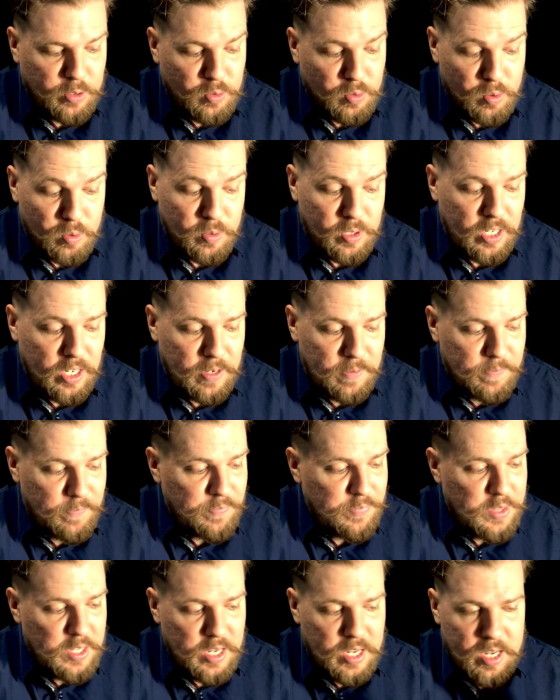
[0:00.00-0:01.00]
truly
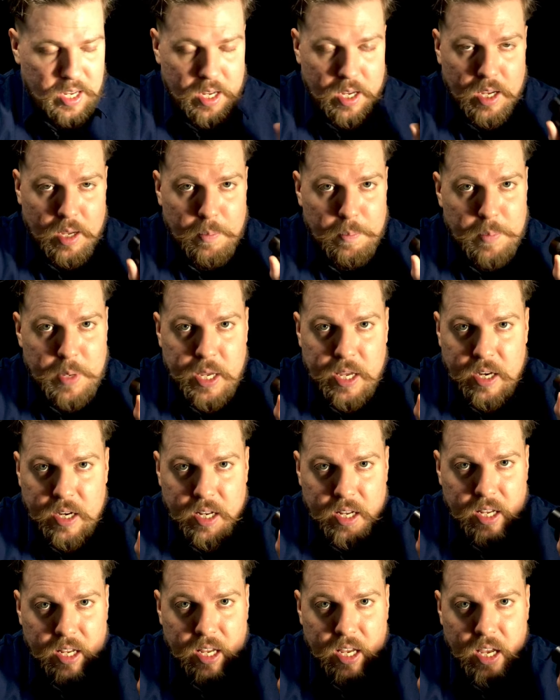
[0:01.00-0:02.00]
the mid
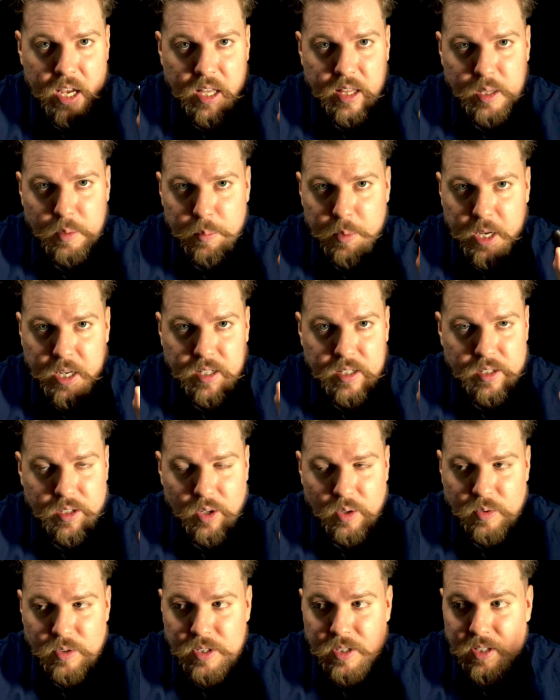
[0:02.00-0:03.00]
and the bass
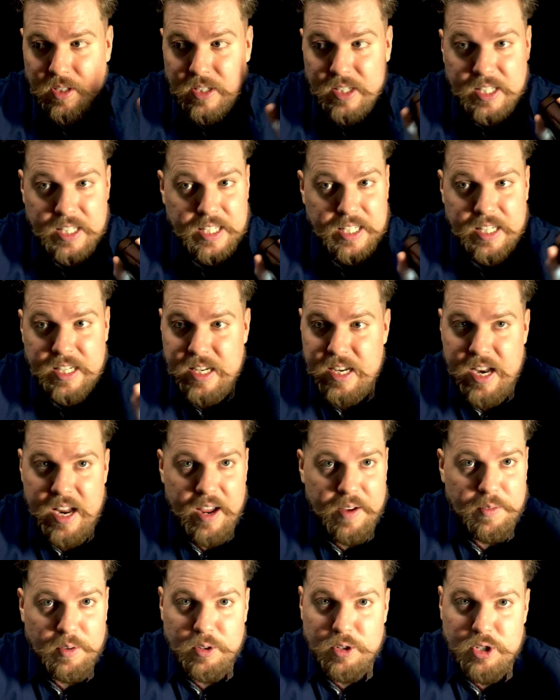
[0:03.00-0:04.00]
notes
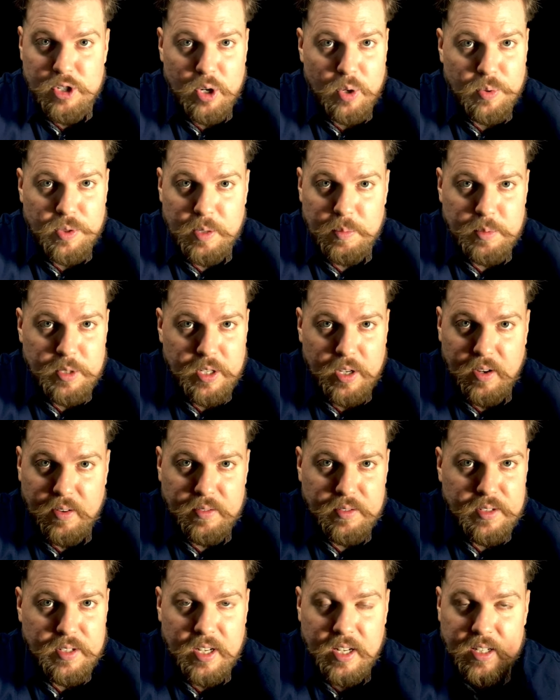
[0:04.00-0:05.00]
never showed
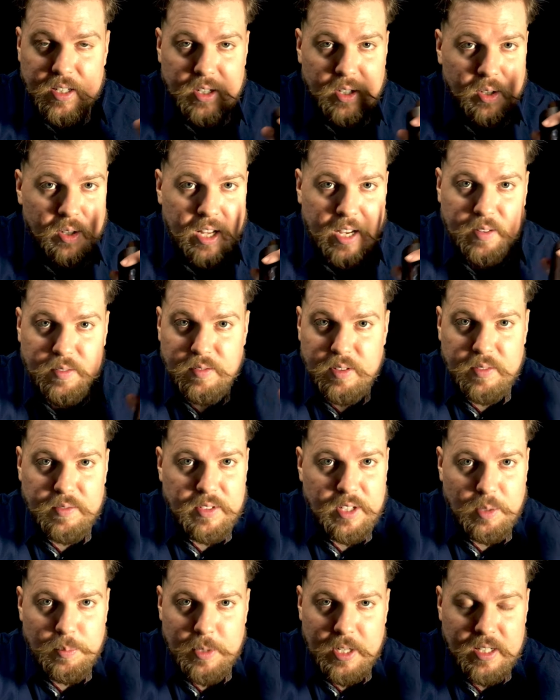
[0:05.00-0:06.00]
themselves until like
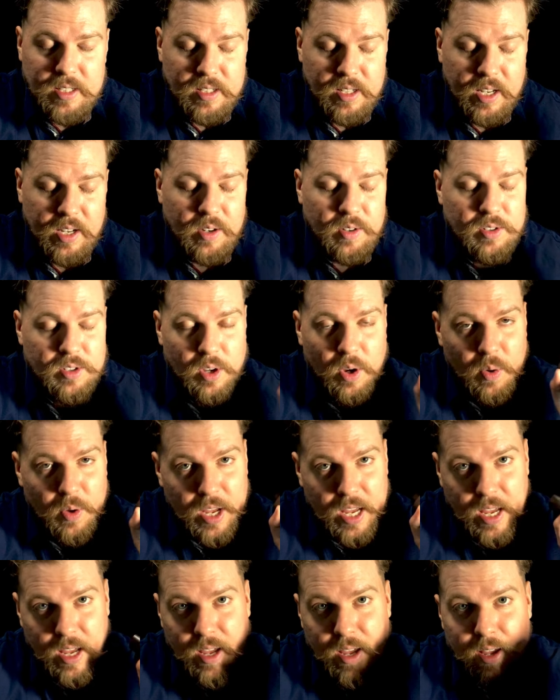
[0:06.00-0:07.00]
15 minutes later. So
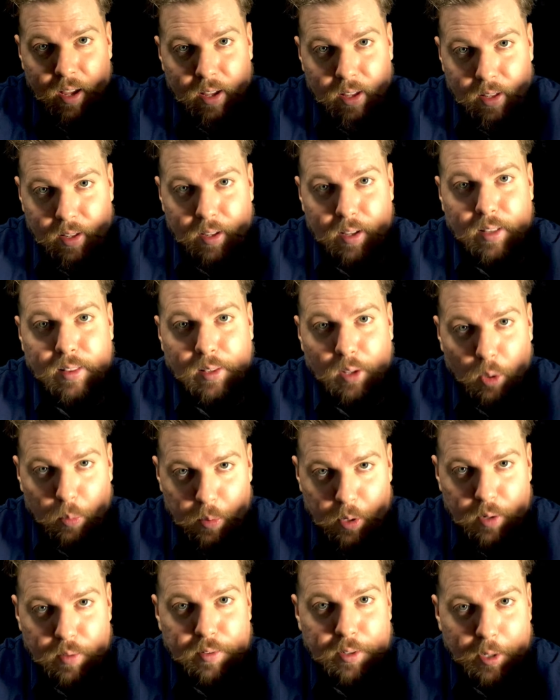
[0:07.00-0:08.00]
a little
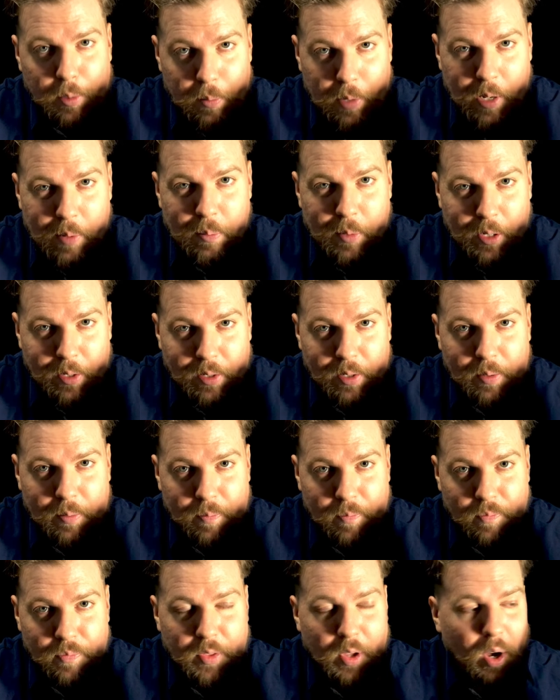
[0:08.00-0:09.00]
bit of an amendment.
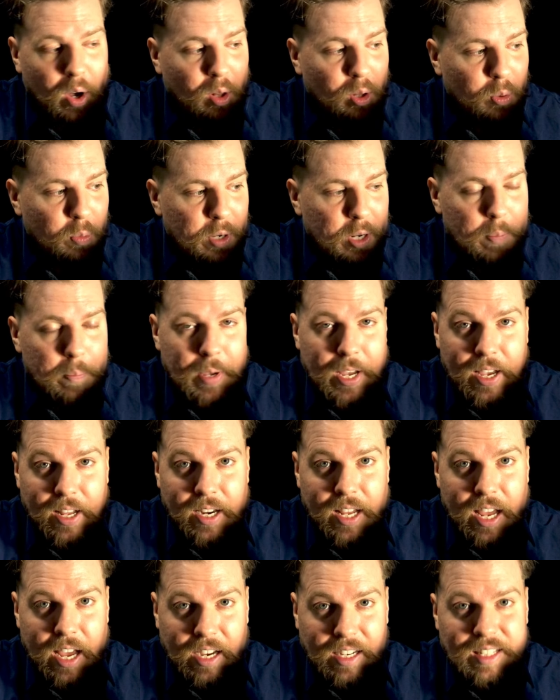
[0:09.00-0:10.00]
Halloween Man
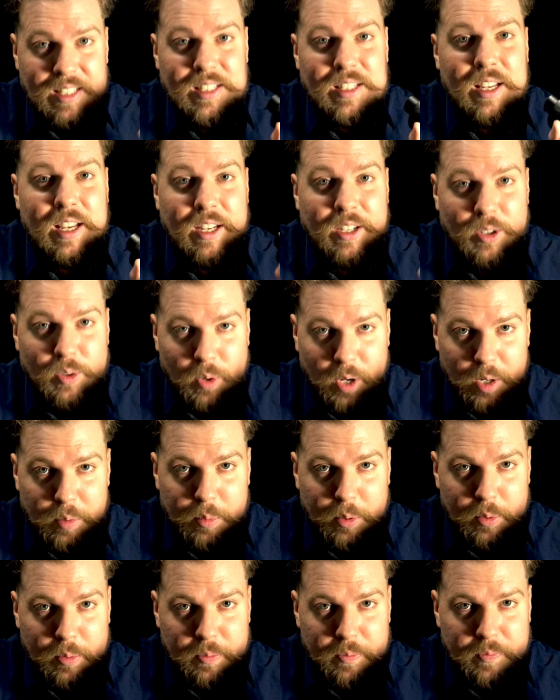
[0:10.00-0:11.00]
X, incredible.
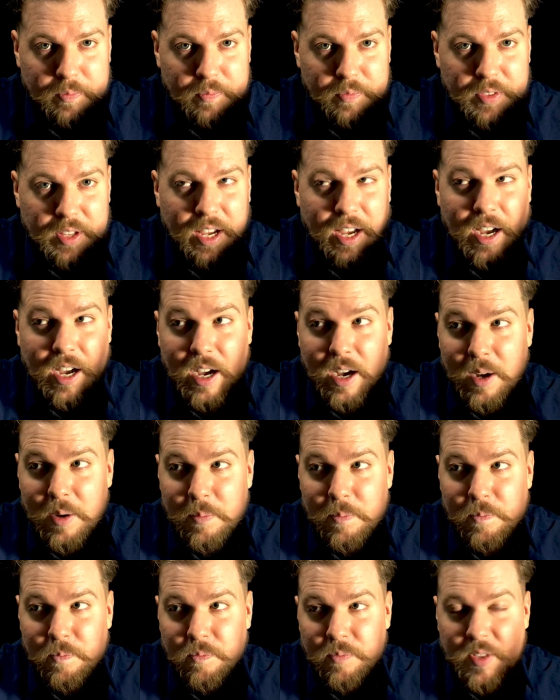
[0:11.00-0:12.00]
9
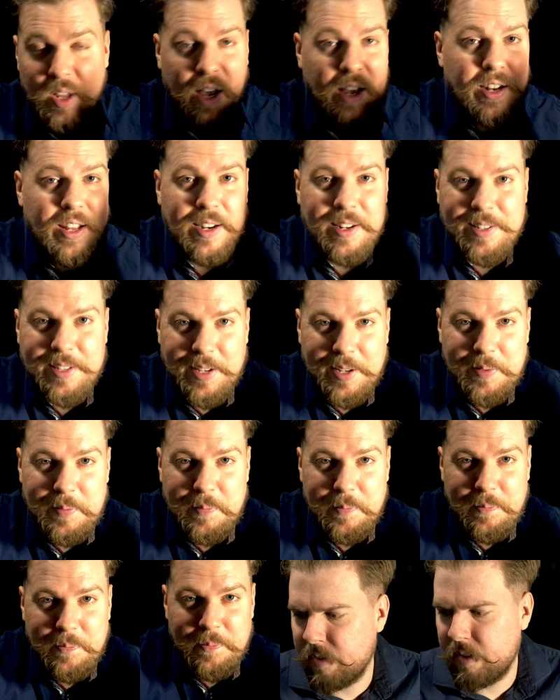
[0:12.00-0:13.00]
out of 10.
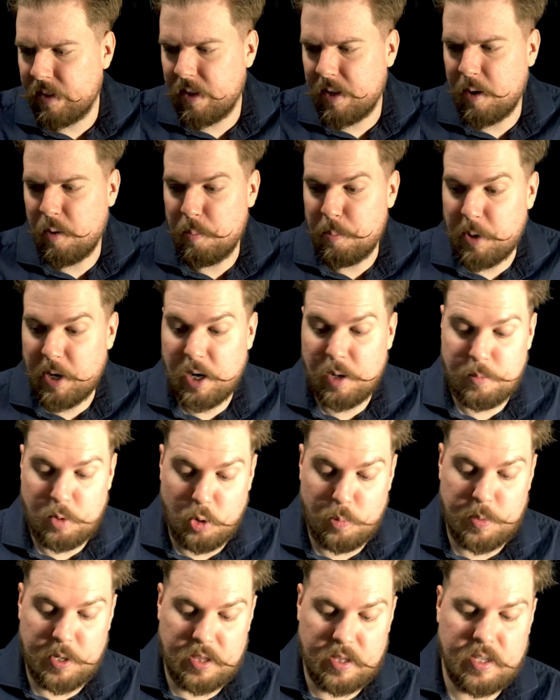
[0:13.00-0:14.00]
But I'm
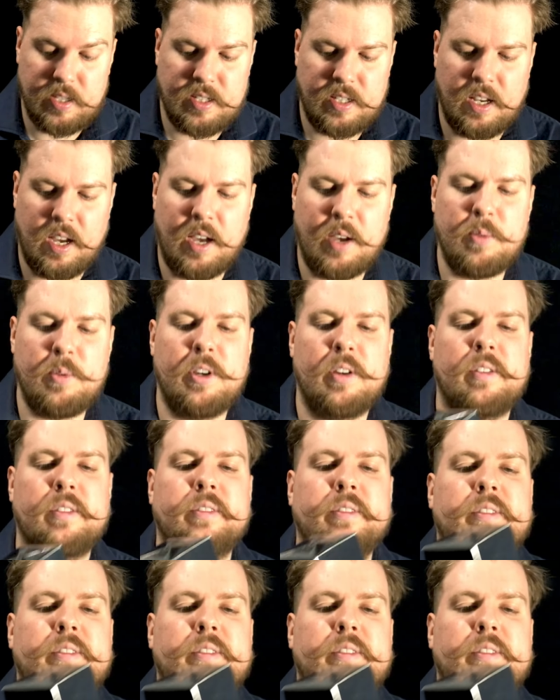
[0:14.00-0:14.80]
hoping this guy will.